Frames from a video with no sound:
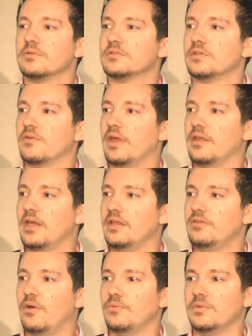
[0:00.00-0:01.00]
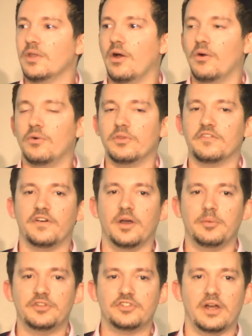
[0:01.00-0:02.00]
So they don't know who the
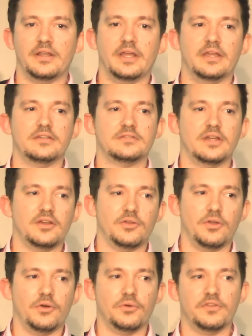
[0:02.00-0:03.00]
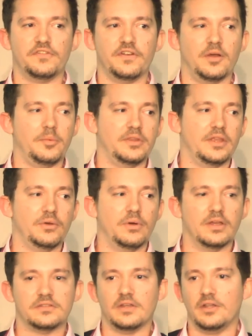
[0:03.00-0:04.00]
firm in China is, they don't know who the firm in the
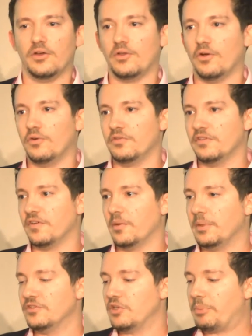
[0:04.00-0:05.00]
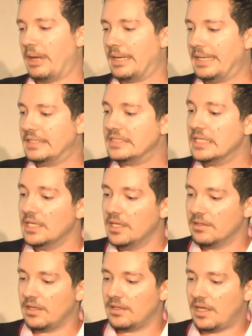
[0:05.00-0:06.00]
US, they don't know who the firm in Japan is.
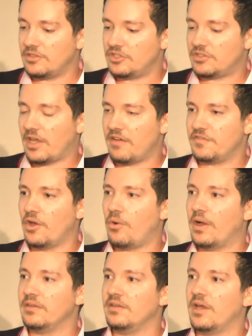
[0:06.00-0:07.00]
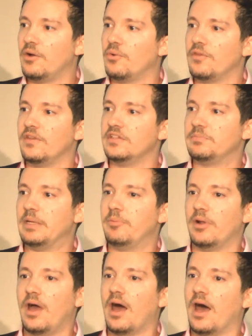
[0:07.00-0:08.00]
They just have no idea who these
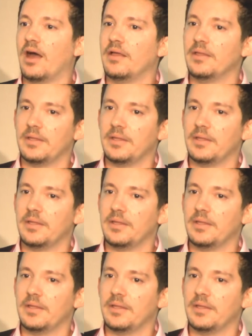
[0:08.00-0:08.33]
people are.